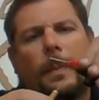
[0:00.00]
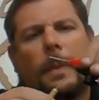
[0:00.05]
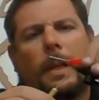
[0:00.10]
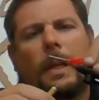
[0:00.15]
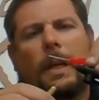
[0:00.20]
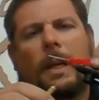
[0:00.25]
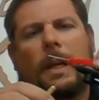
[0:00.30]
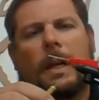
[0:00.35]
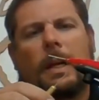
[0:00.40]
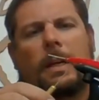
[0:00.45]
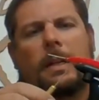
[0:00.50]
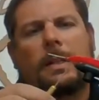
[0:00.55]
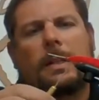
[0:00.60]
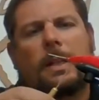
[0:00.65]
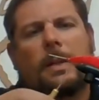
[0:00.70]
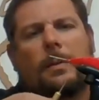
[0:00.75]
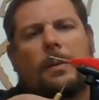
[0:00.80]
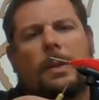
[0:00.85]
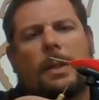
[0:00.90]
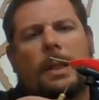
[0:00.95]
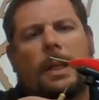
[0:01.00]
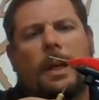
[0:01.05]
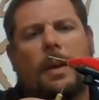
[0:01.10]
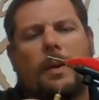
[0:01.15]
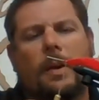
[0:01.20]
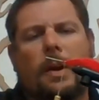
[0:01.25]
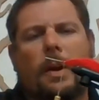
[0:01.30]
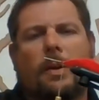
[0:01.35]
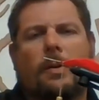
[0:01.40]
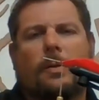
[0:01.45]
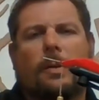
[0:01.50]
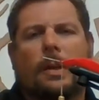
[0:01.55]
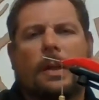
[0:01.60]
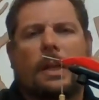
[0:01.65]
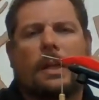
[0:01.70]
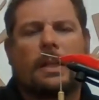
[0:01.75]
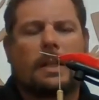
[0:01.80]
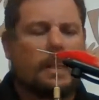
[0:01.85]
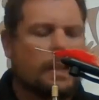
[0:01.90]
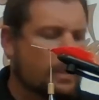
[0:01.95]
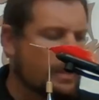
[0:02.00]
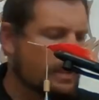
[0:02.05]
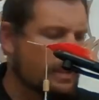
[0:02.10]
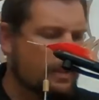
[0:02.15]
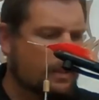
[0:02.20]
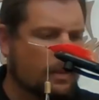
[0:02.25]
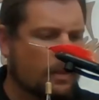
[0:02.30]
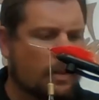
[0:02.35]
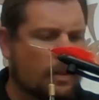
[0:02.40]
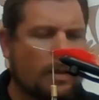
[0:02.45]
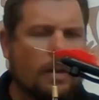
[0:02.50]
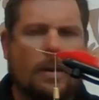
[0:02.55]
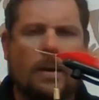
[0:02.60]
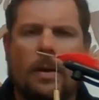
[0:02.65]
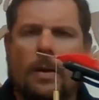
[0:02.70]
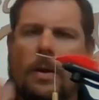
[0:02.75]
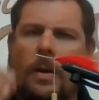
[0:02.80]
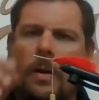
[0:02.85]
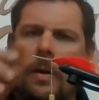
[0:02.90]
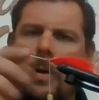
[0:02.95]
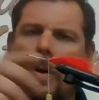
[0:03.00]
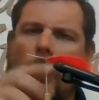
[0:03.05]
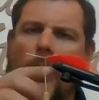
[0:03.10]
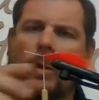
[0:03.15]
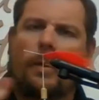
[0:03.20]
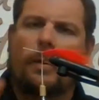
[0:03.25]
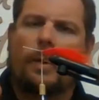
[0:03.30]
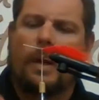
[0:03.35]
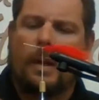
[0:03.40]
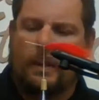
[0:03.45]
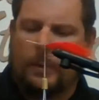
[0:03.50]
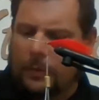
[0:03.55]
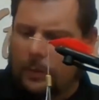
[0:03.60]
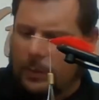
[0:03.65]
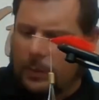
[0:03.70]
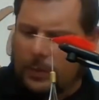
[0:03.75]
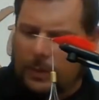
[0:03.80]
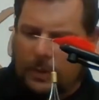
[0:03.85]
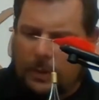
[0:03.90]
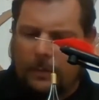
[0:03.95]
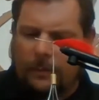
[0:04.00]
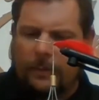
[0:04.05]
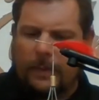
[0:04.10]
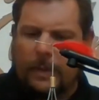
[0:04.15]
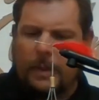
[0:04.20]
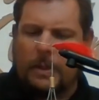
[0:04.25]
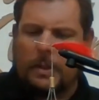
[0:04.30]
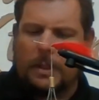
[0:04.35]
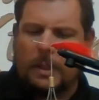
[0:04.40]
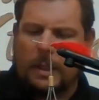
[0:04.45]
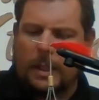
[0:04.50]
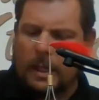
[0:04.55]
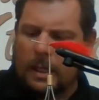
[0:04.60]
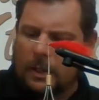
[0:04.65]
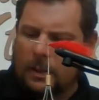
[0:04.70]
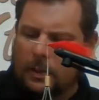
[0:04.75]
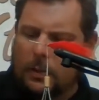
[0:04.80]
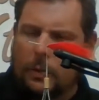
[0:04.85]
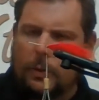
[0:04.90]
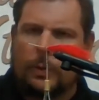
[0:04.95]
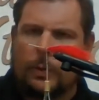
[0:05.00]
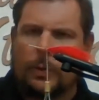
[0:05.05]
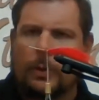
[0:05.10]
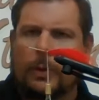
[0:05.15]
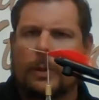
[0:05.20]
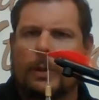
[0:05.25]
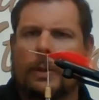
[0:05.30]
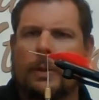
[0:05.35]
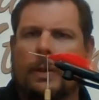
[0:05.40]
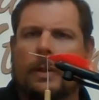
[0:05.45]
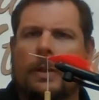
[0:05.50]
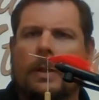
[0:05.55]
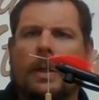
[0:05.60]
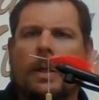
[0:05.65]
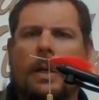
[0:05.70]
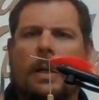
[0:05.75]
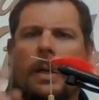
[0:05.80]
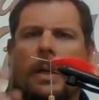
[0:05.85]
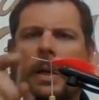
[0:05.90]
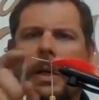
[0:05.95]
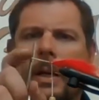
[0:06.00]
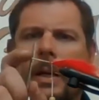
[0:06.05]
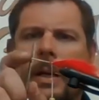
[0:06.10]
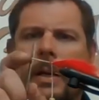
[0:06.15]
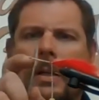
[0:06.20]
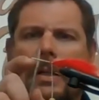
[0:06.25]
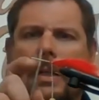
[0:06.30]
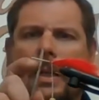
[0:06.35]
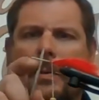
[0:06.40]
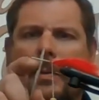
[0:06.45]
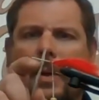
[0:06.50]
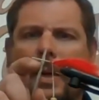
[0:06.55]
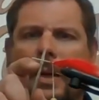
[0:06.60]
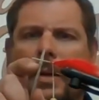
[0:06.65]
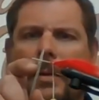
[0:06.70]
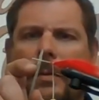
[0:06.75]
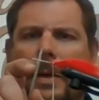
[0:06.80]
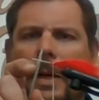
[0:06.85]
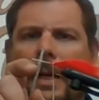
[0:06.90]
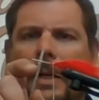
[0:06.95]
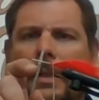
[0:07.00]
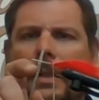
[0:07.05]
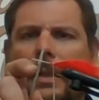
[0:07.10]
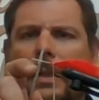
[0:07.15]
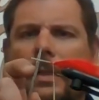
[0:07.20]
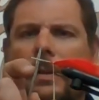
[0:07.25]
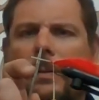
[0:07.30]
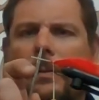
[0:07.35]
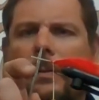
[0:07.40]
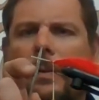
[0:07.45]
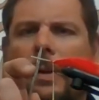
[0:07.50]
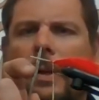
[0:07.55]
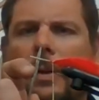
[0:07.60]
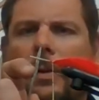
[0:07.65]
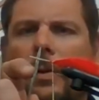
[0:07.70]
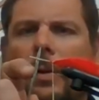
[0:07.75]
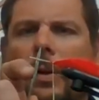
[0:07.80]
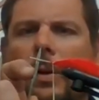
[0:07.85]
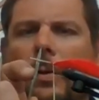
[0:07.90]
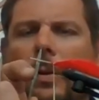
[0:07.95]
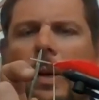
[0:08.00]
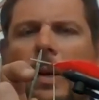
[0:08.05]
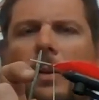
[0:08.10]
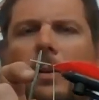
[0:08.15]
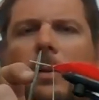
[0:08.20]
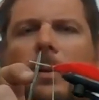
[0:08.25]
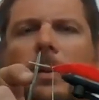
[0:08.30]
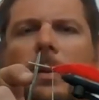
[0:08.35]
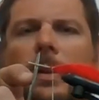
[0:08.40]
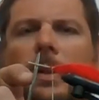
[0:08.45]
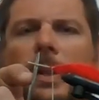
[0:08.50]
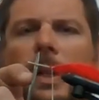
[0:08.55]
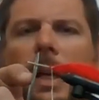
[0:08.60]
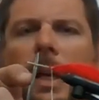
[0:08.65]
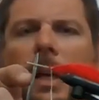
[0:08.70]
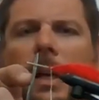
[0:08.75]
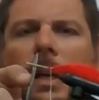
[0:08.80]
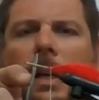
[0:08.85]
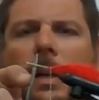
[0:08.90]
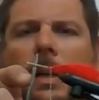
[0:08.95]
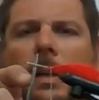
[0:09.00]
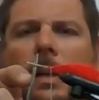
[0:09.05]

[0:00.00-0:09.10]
And like I said, we'll carry on with that all the way through till we eventually get to somewhere about 3/4 way through the shank.